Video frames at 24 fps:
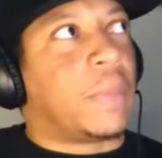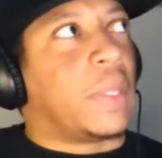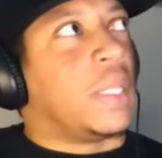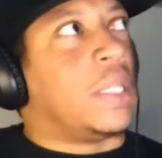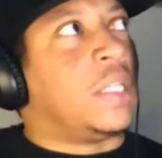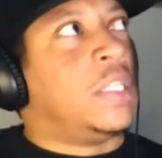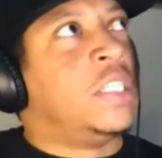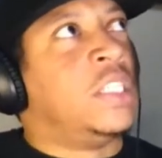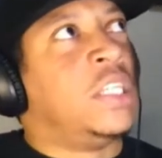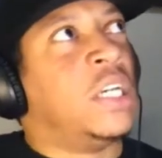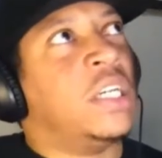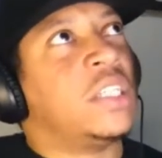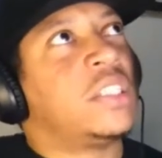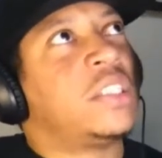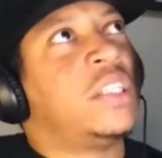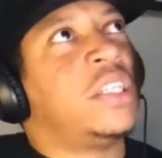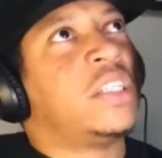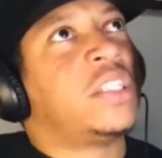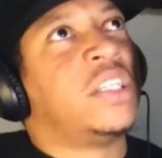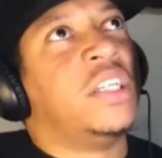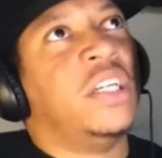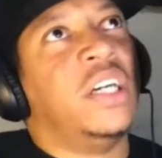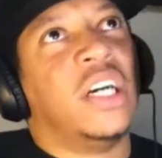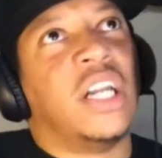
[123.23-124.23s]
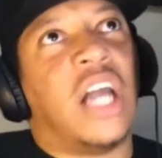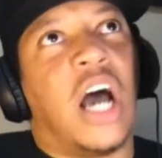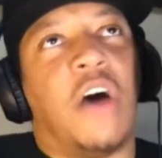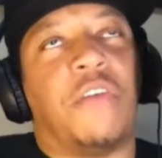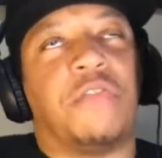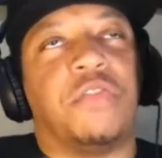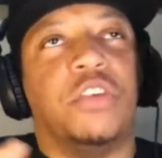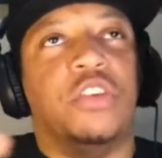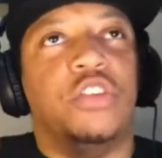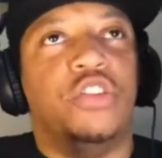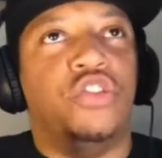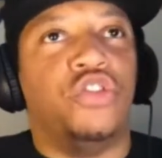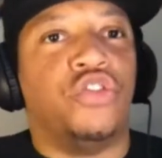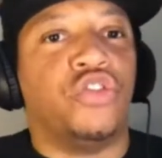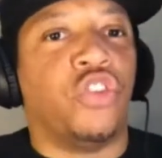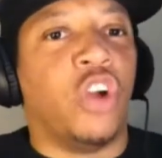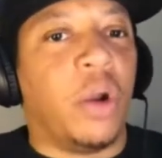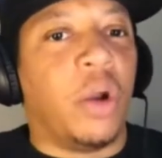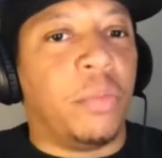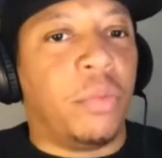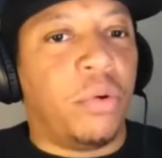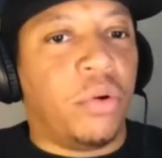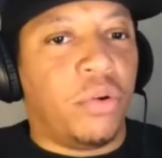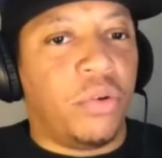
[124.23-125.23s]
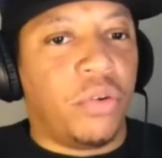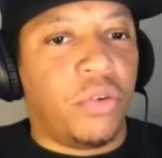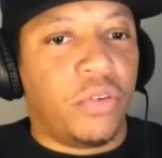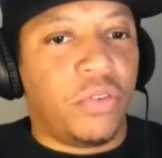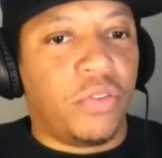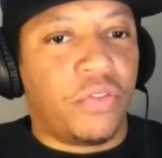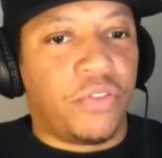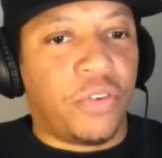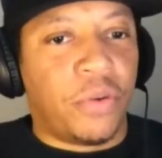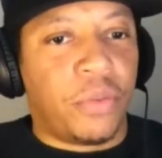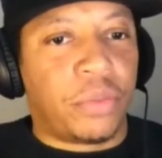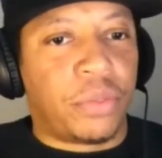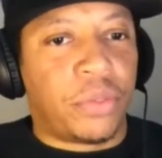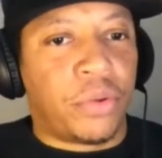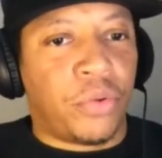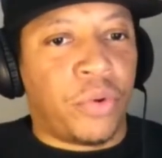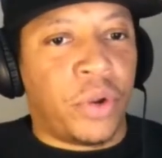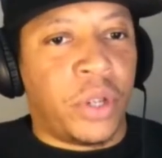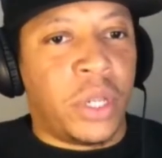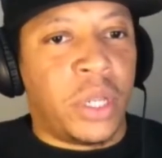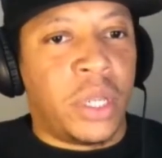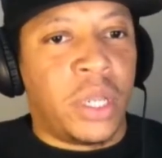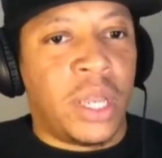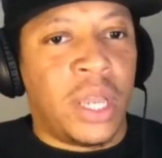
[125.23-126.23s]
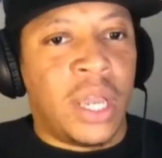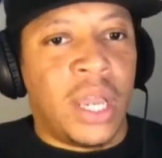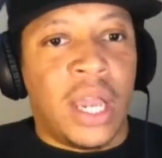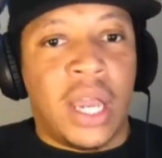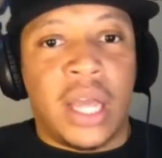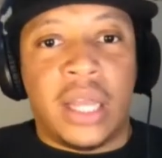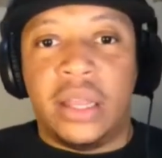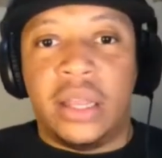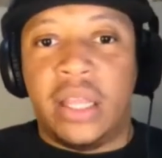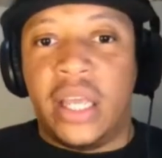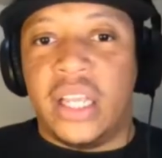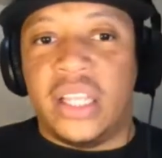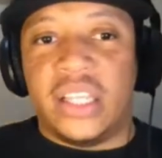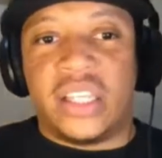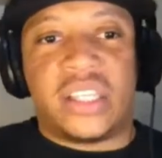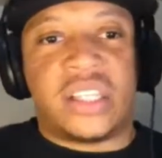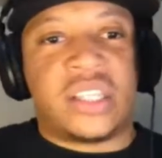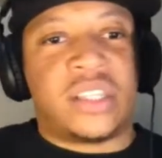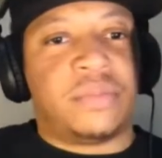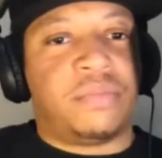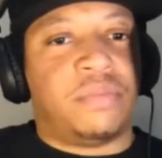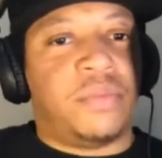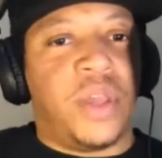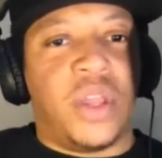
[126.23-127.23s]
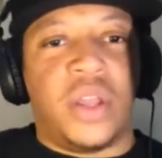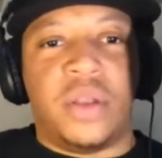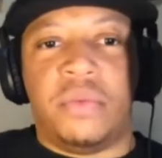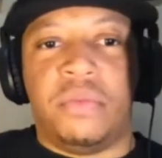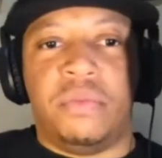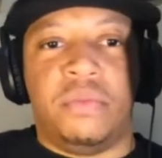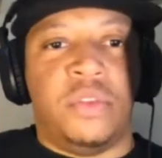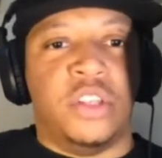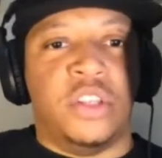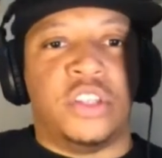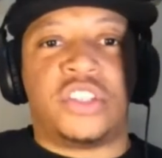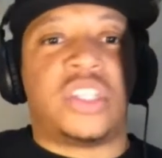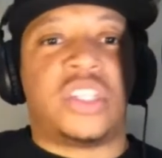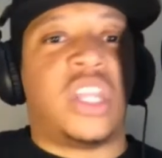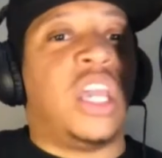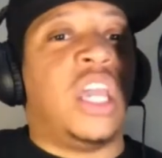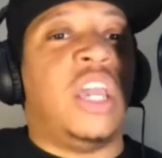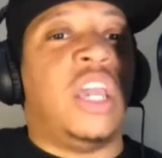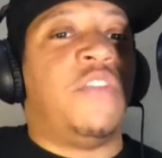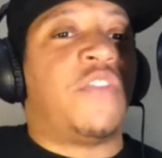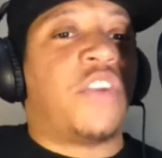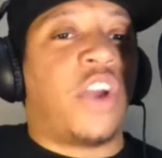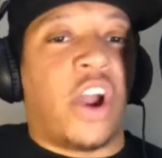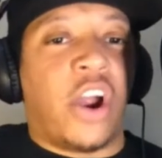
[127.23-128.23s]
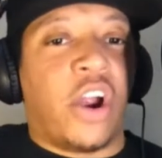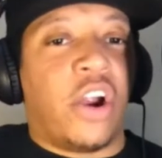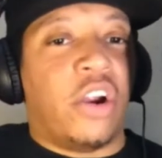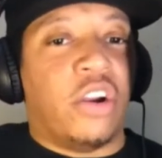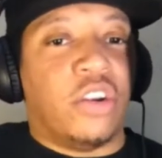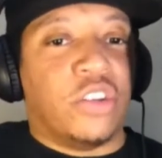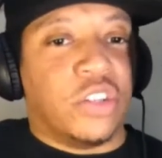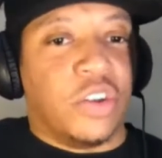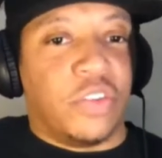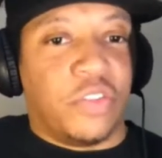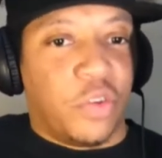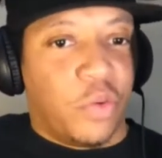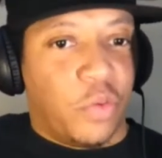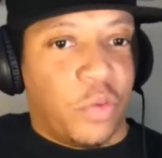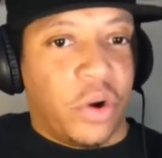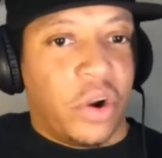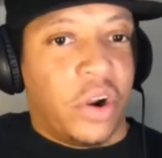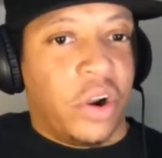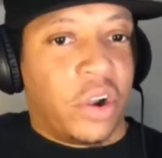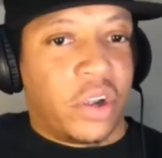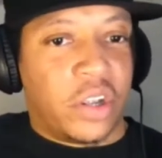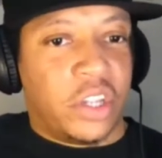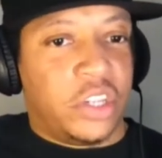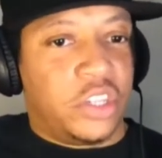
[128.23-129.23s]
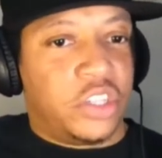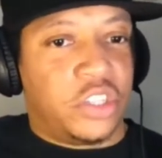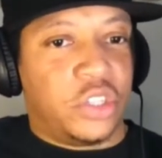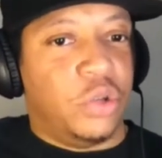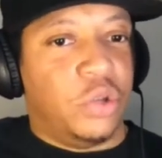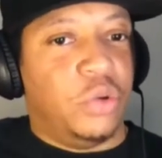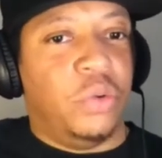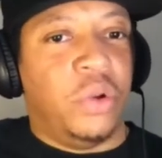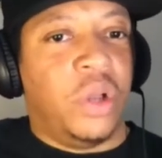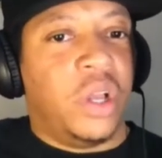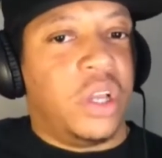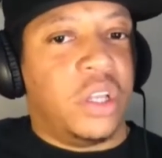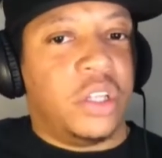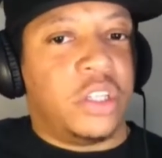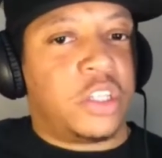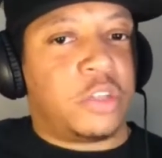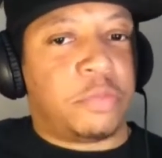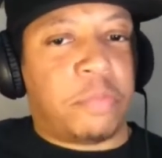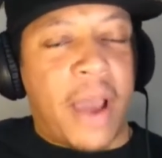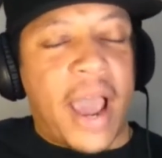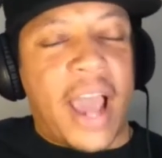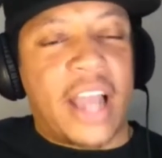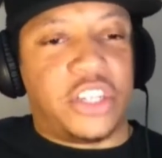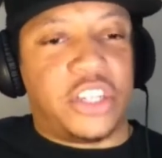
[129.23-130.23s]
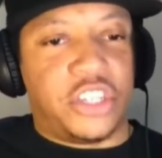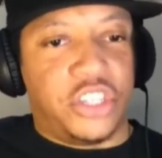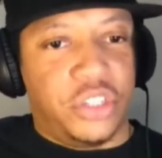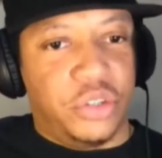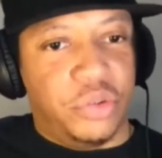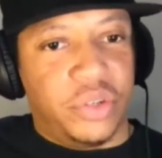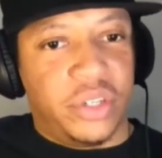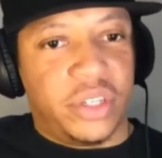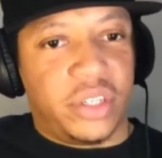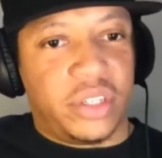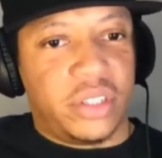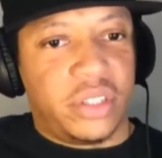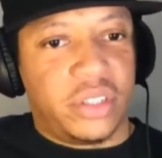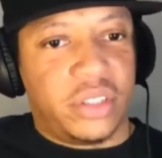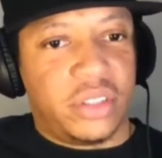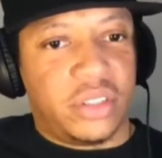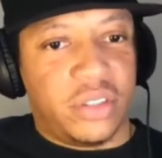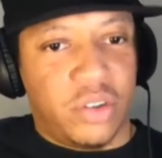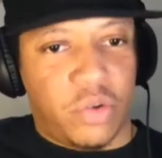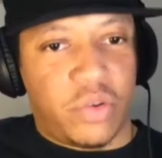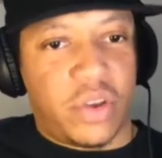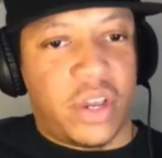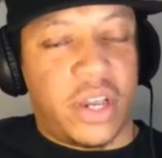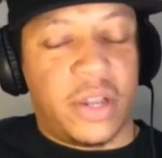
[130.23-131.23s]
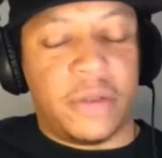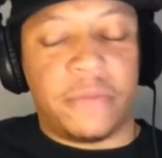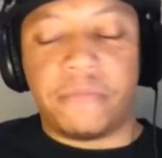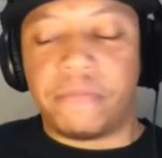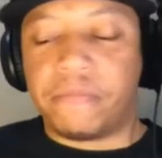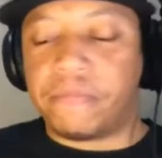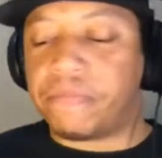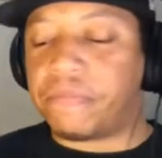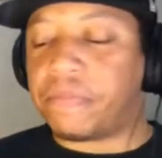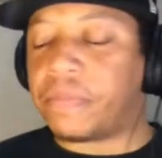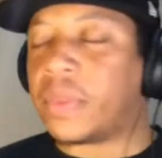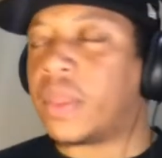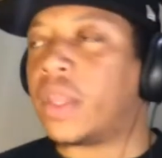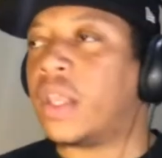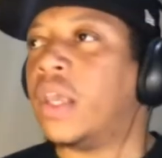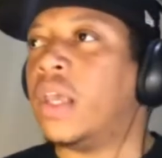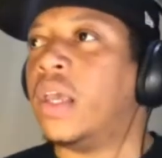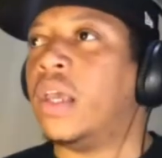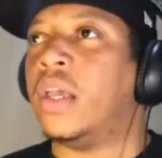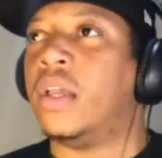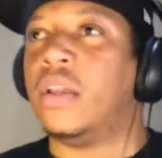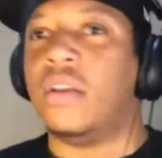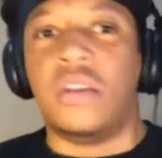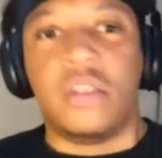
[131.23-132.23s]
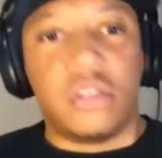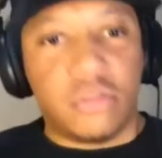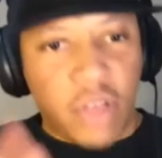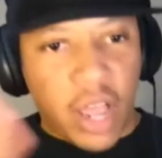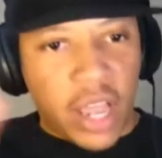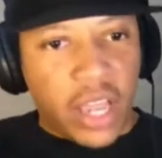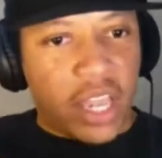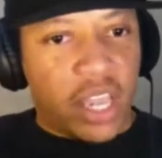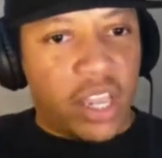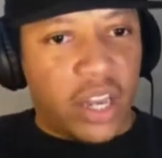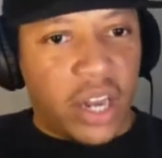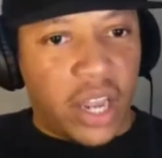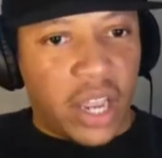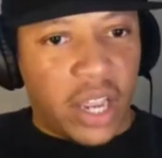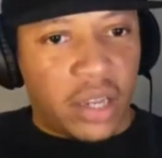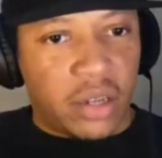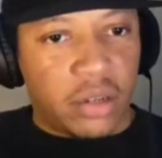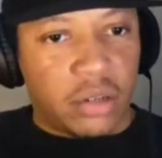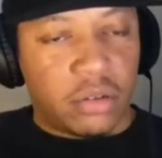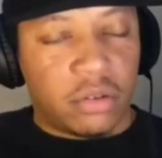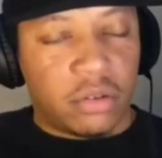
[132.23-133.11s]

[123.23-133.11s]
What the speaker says: just as good off the dribble from three than the Steve Kerrs of the world can shoot spot shooting, okay? Mm-hmm. So I give you that.